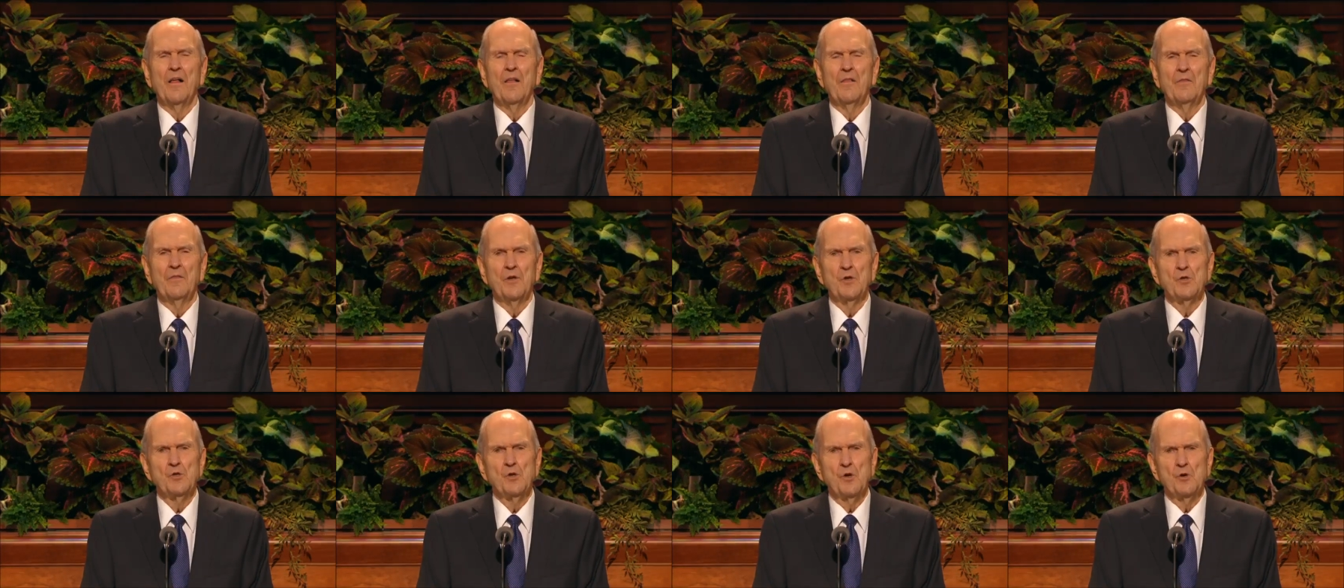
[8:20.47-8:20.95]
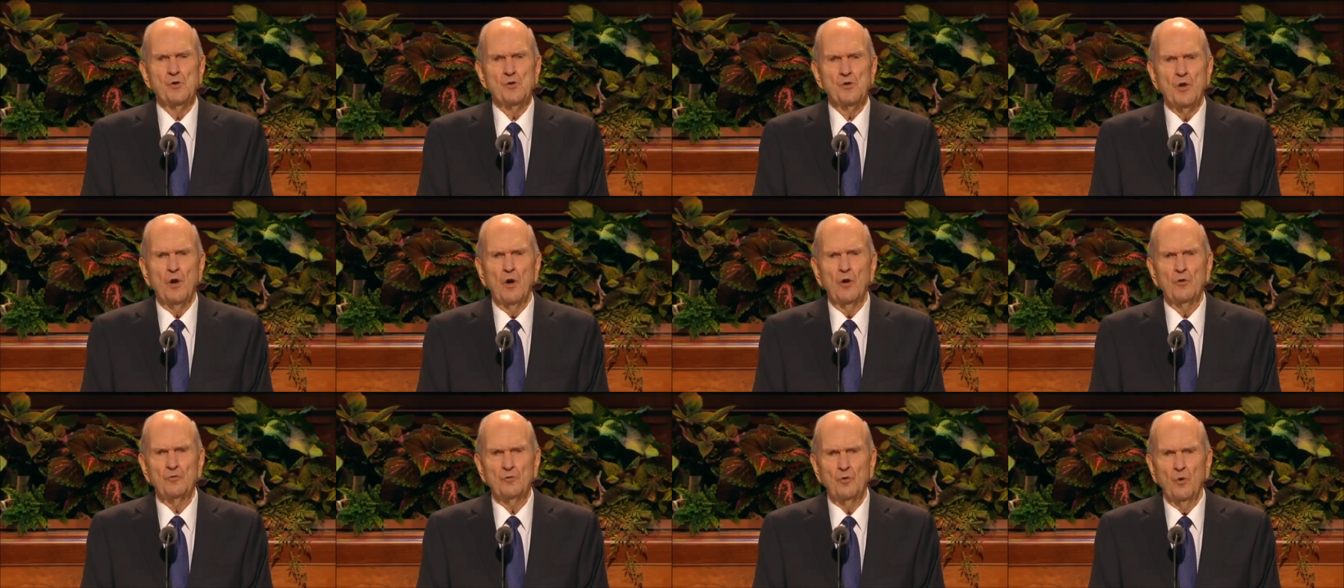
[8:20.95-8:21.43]
The church
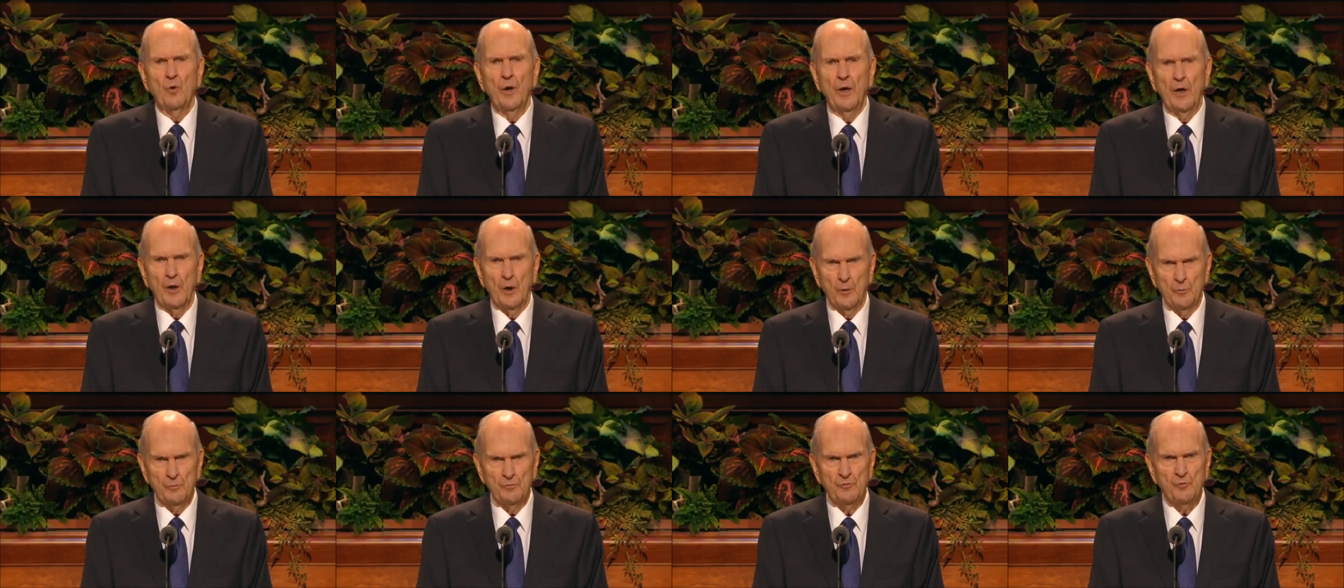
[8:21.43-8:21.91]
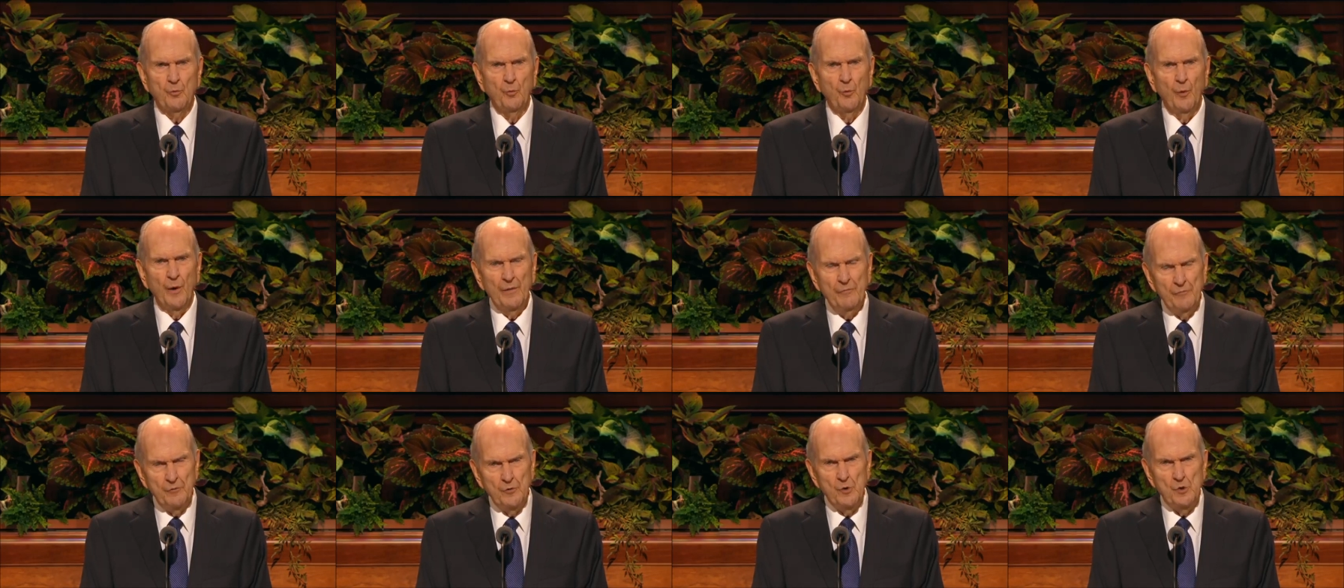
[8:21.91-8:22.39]
also helps
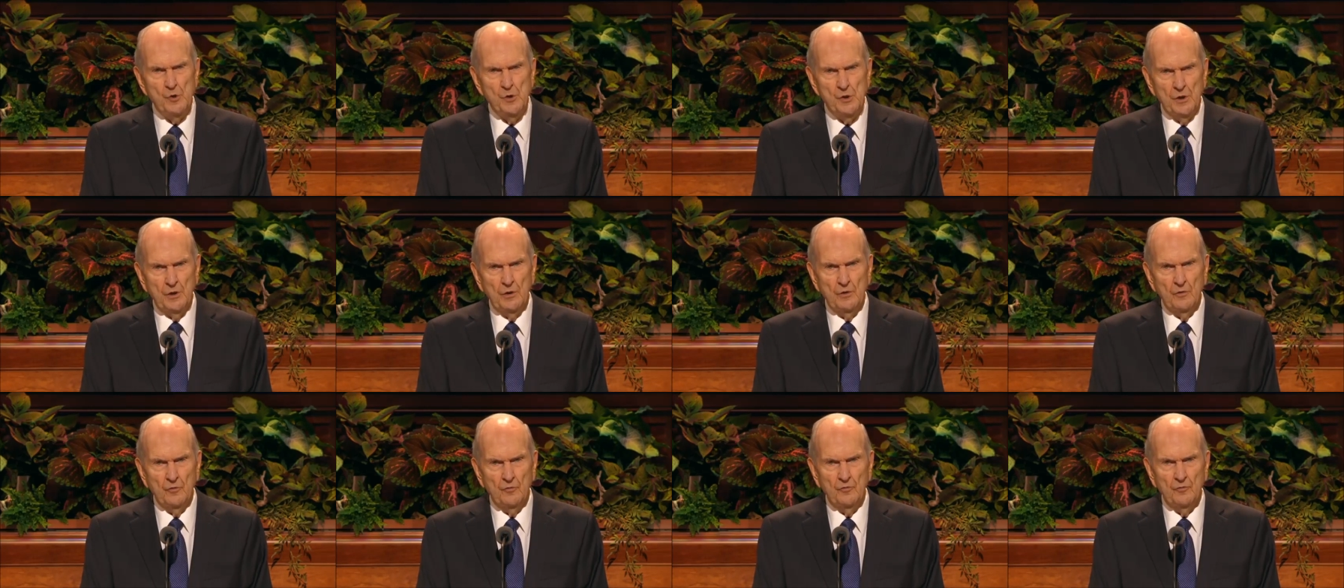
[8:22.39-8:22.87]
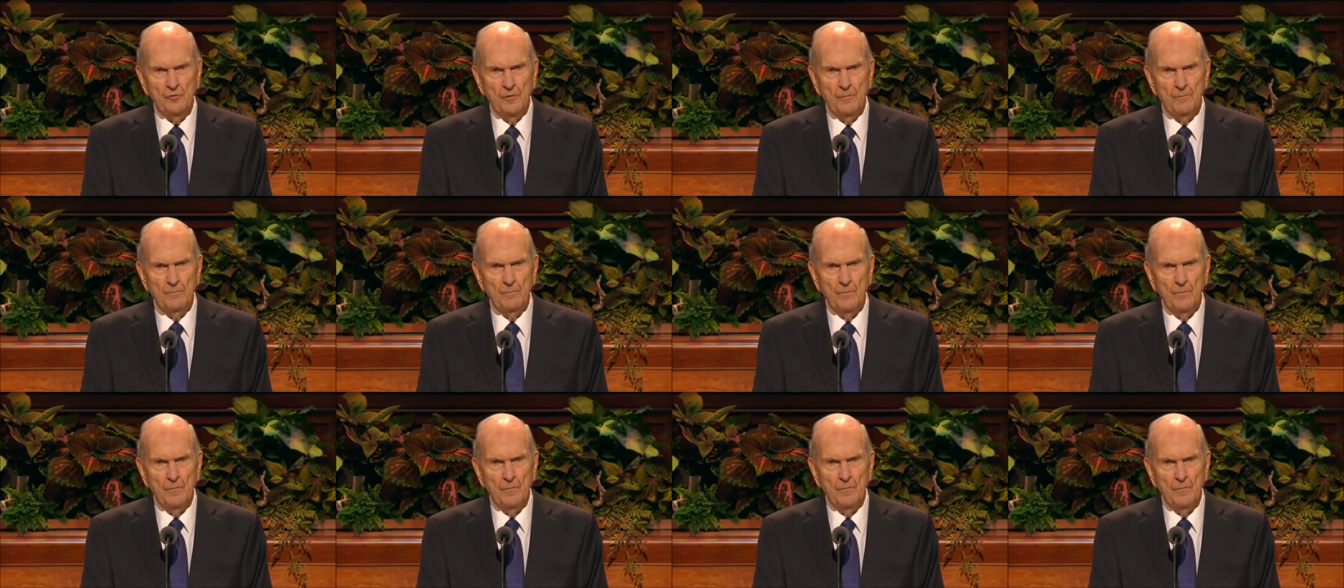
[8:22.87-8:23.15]
refugees,